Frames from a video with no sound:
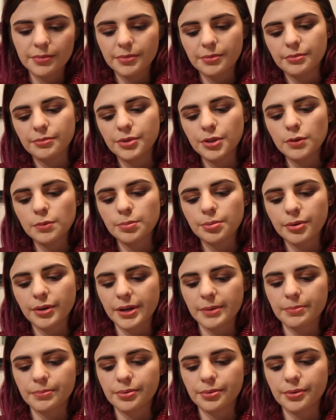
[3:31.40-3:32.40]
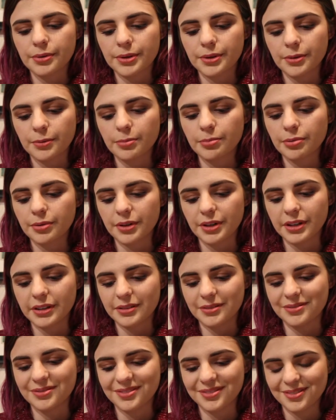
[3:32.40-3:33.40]

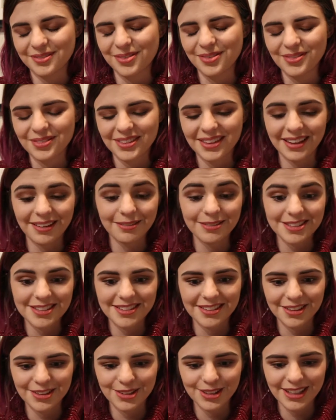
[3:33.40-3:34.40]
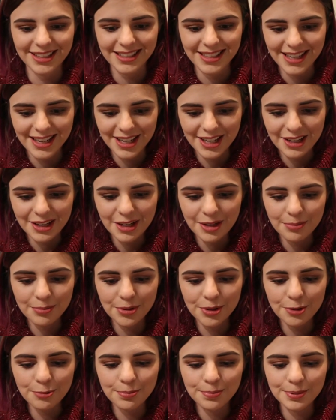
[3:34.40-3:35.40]
buprenorphine. That one's not correct.
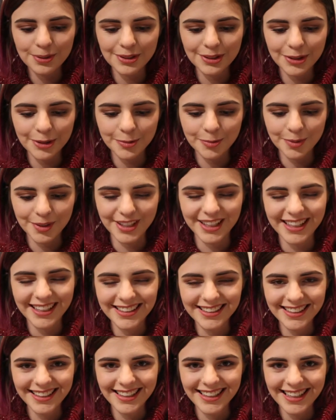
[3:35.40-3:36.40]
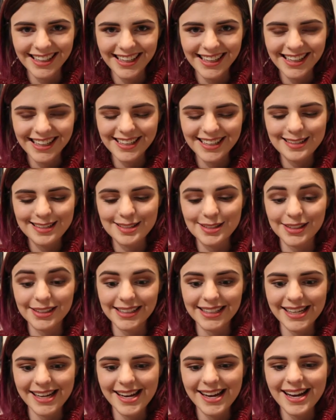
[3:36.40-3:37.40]
Buprenorphine.
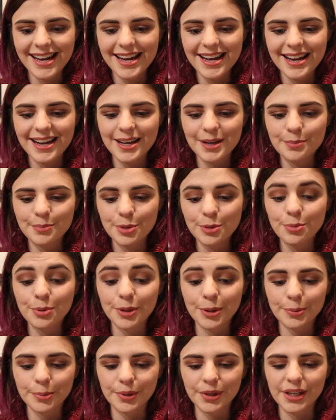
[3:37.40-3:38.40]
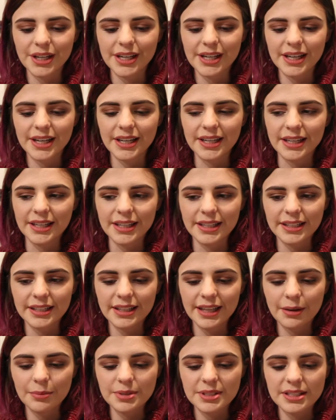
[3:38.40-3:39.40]
Sorry, buprenorphine, and
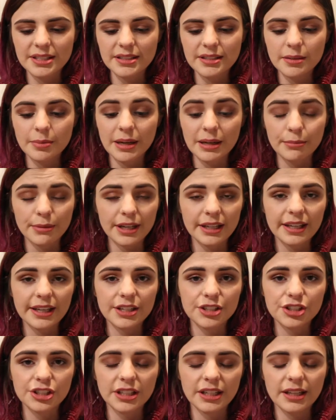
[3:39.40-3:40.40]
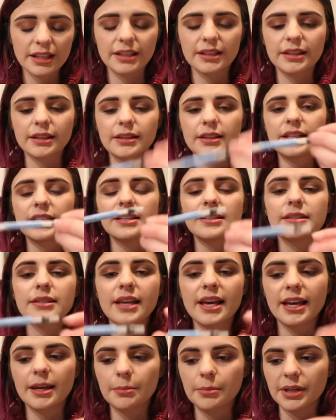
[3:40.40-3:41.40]
that was the pain medication. And these
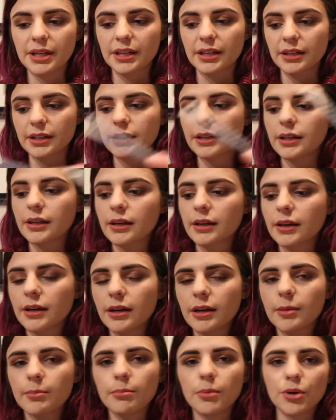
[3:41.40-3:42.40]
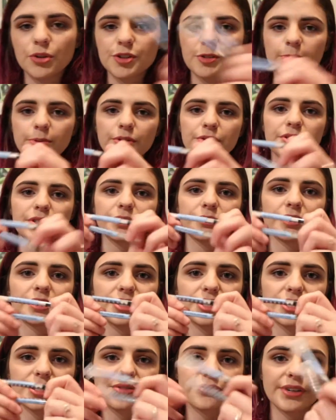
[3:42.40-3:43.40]
came in multiple
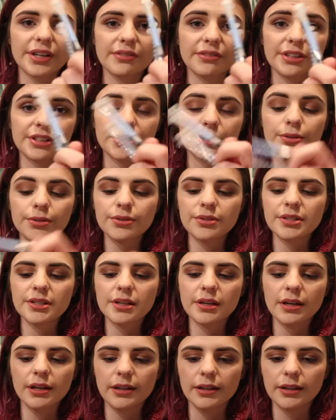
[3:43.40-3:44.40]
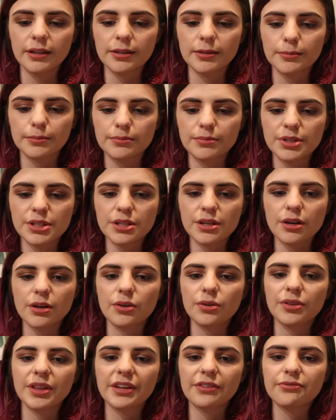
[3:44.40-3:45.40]
syringes for every dose.
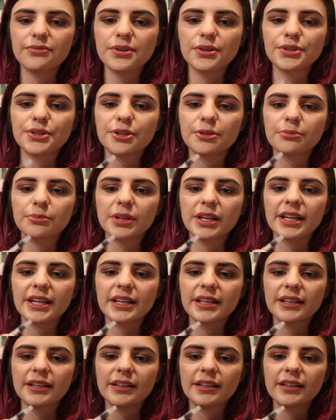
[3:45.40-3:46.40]
So they filled them like